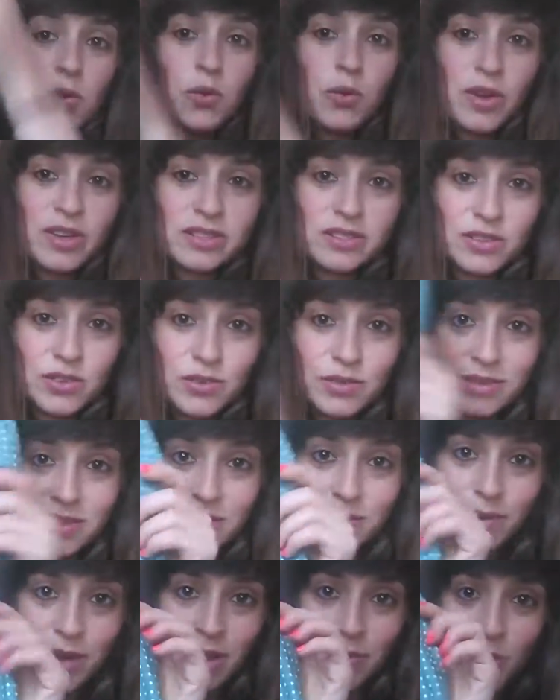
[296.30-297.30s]
always use
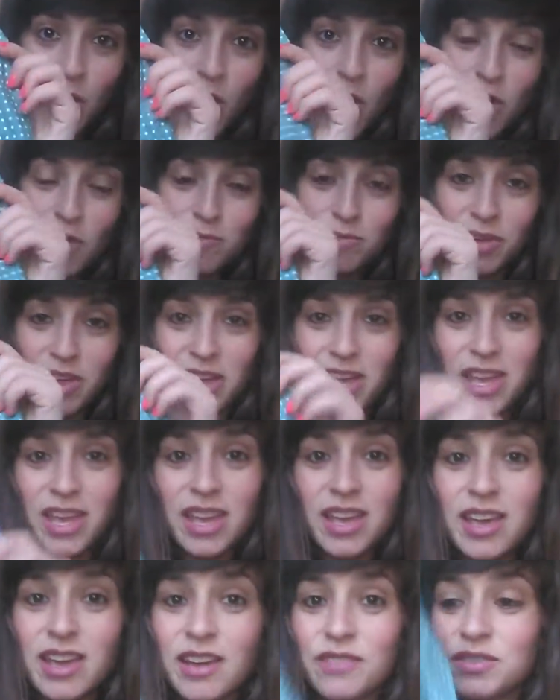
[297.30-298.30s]
this when I'm at home, but
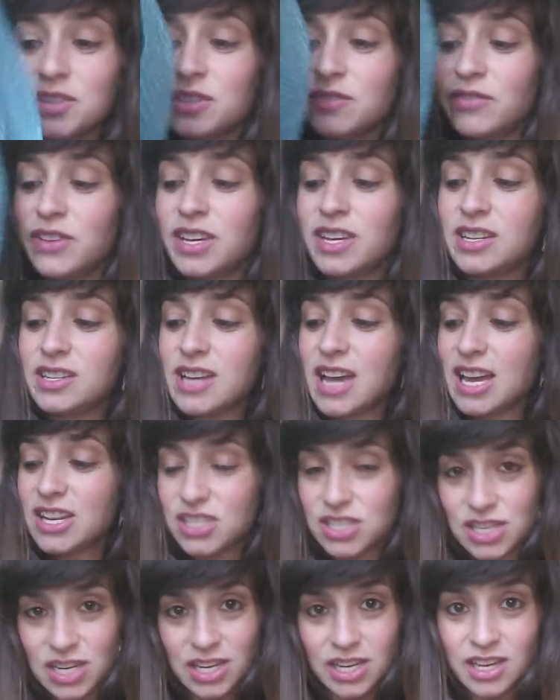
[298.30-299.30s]
here I've just figured
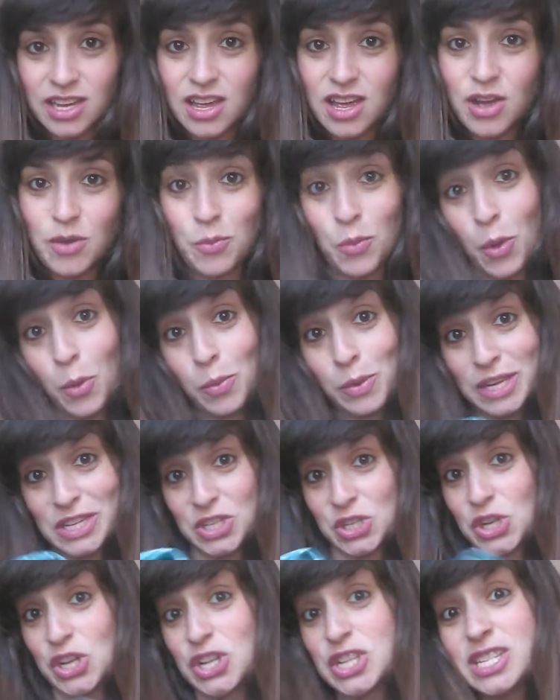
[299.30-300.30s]
actually probably
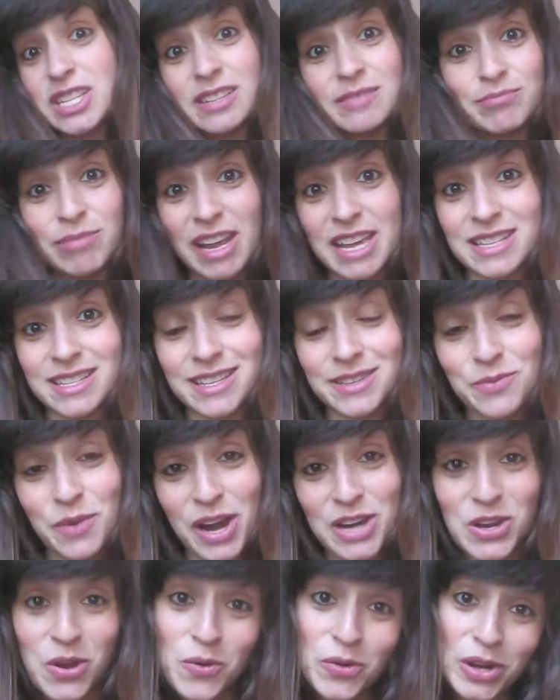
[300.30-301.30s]
should in places where
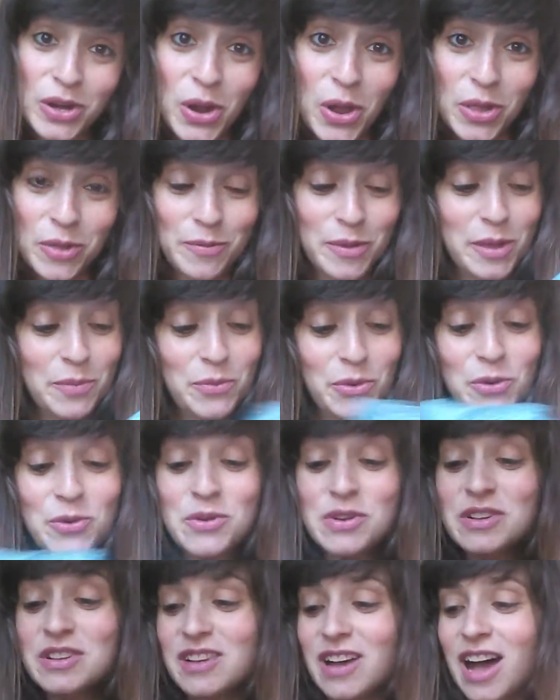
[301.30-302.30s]
I don't really know the people.
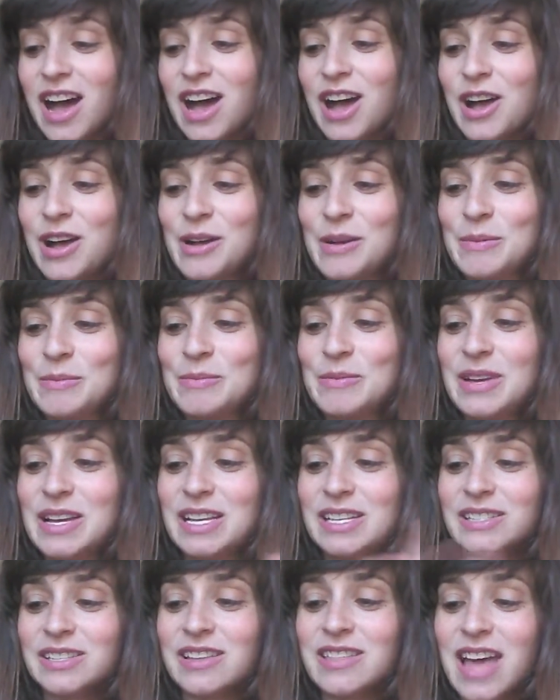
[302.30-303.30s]

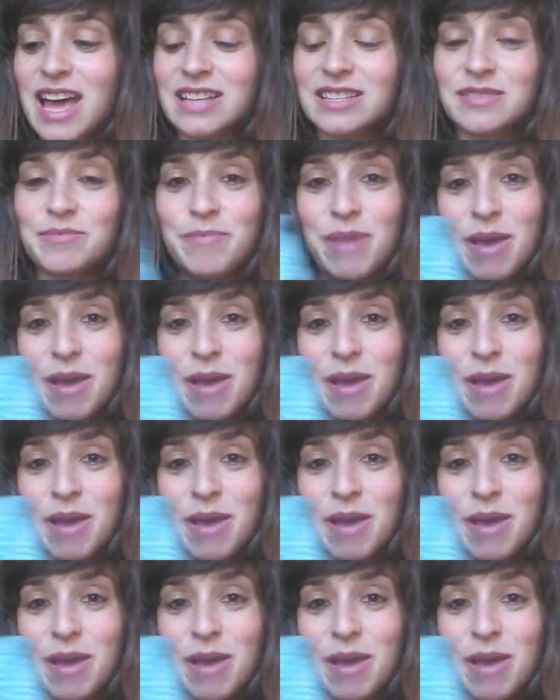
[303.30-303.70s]
So that's